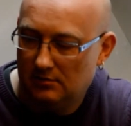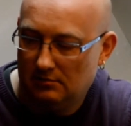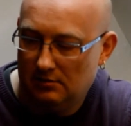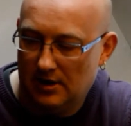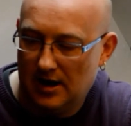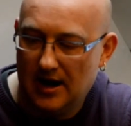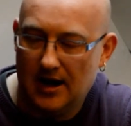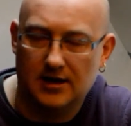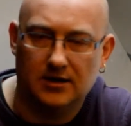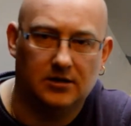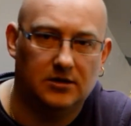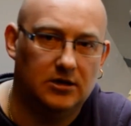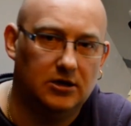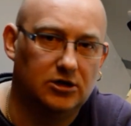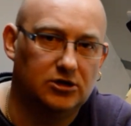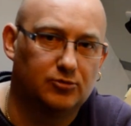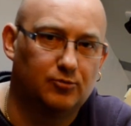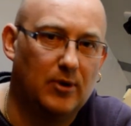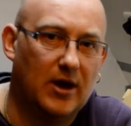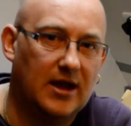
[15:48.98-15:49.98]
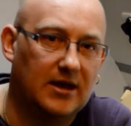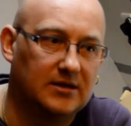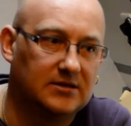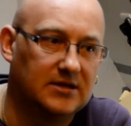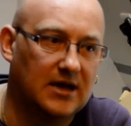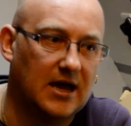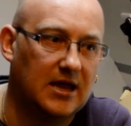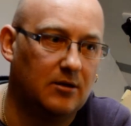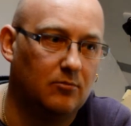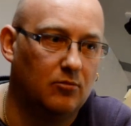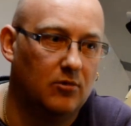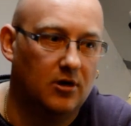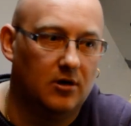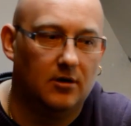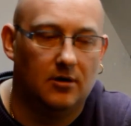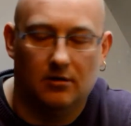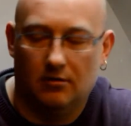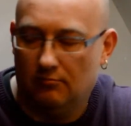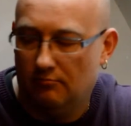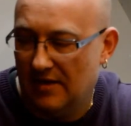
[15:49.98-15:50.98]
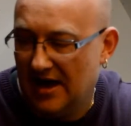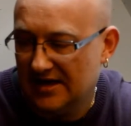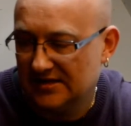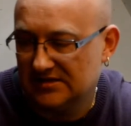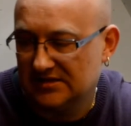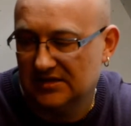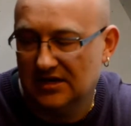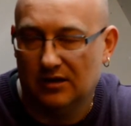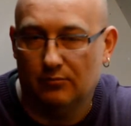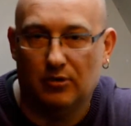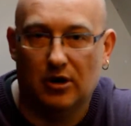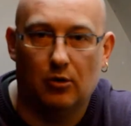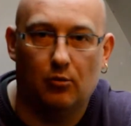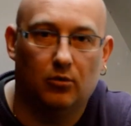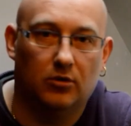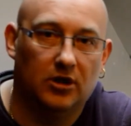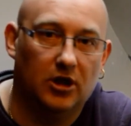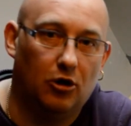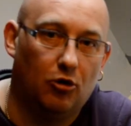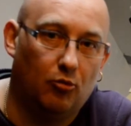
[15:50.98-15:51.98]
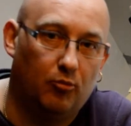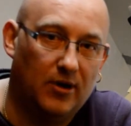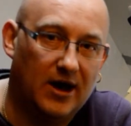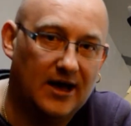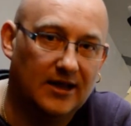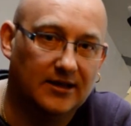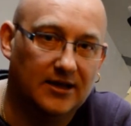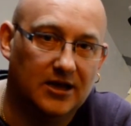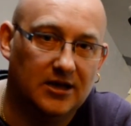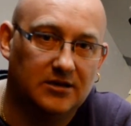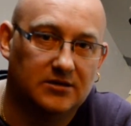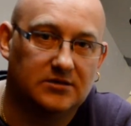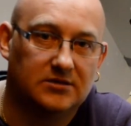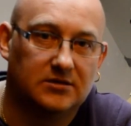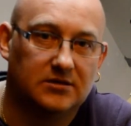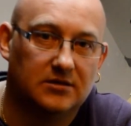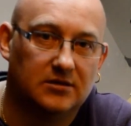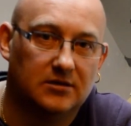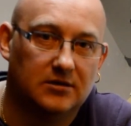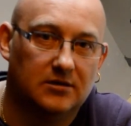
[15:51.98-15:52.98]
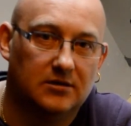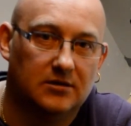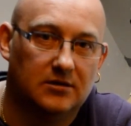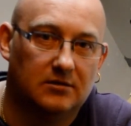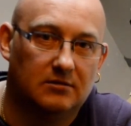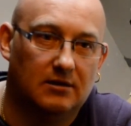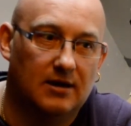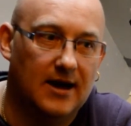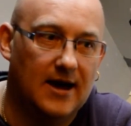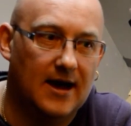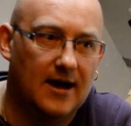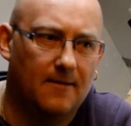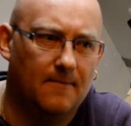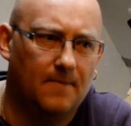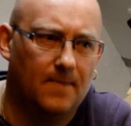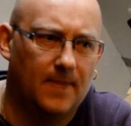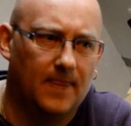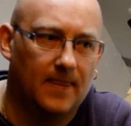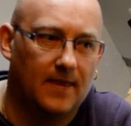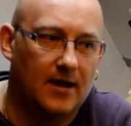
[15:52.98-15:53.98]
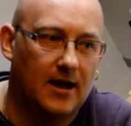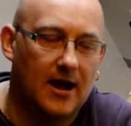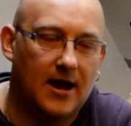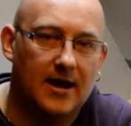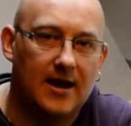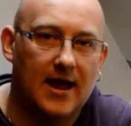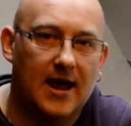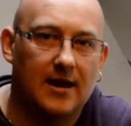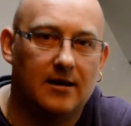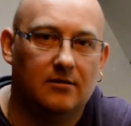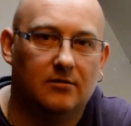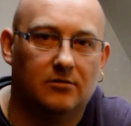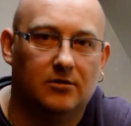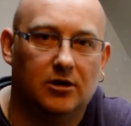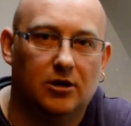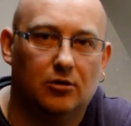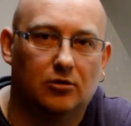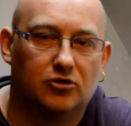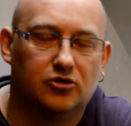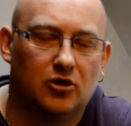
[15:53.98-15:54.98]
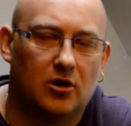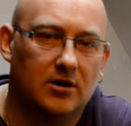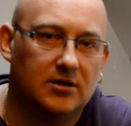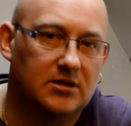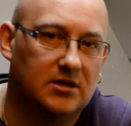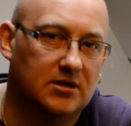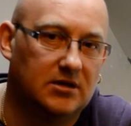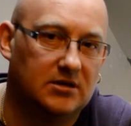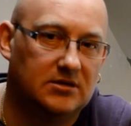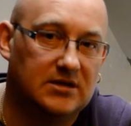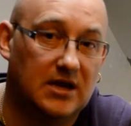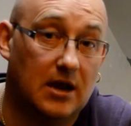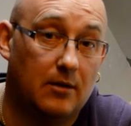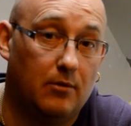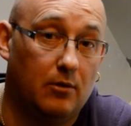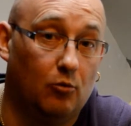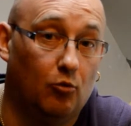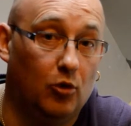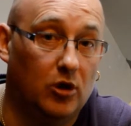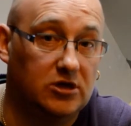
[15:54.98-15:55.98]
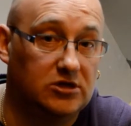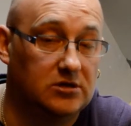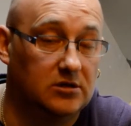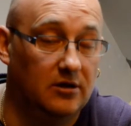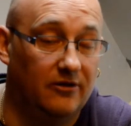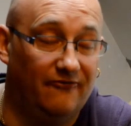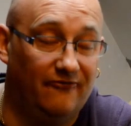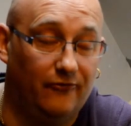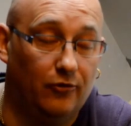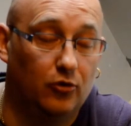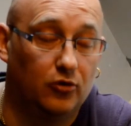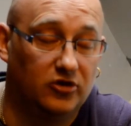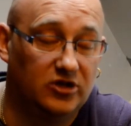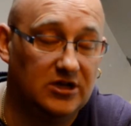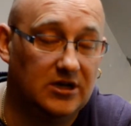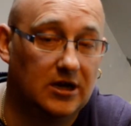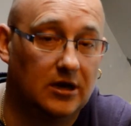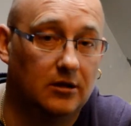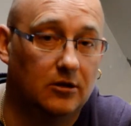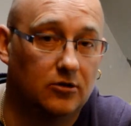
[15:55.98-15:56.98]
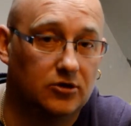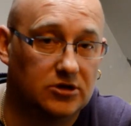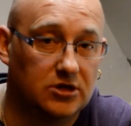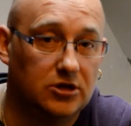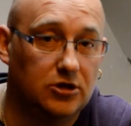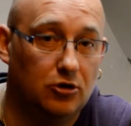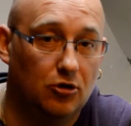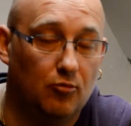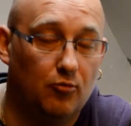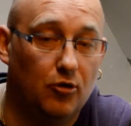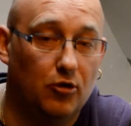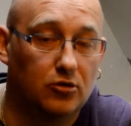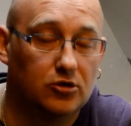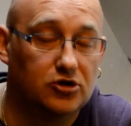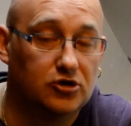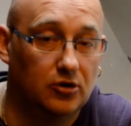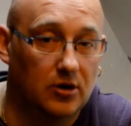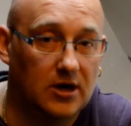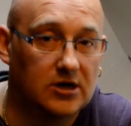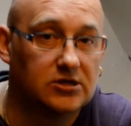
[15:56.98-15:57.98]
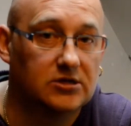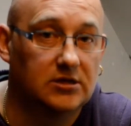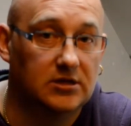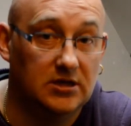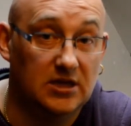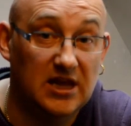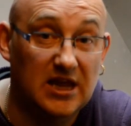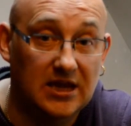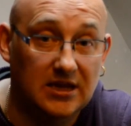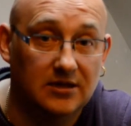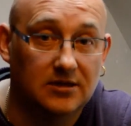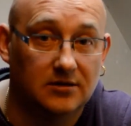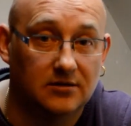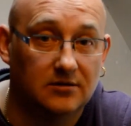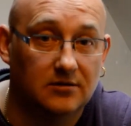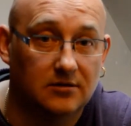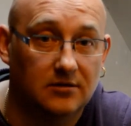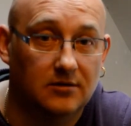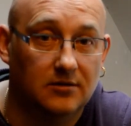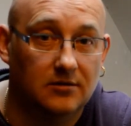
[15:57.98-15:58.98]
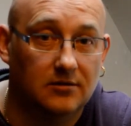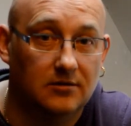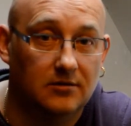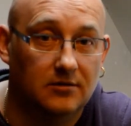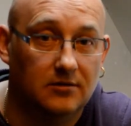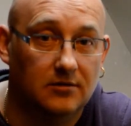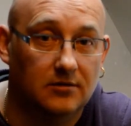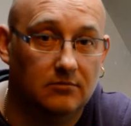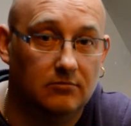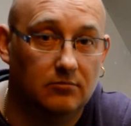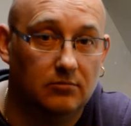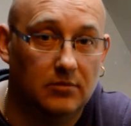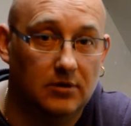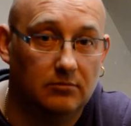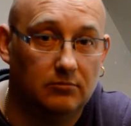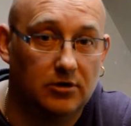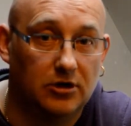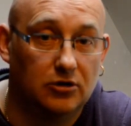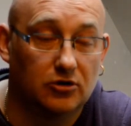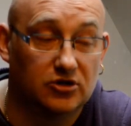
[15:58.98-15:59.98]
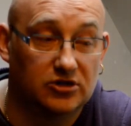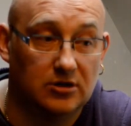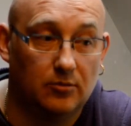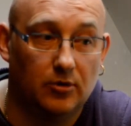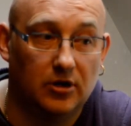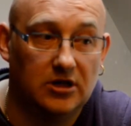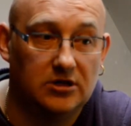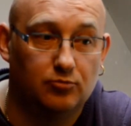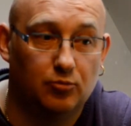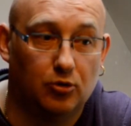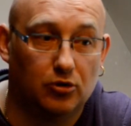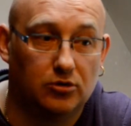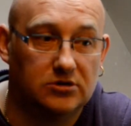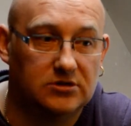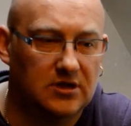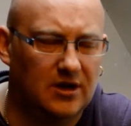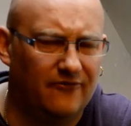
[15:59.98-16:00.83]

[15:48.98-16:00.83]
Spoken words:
and you spend time messing about with little palettes, and then, you know, trying to determine which of the 40 colours in your box you actually need, because some of these boxes are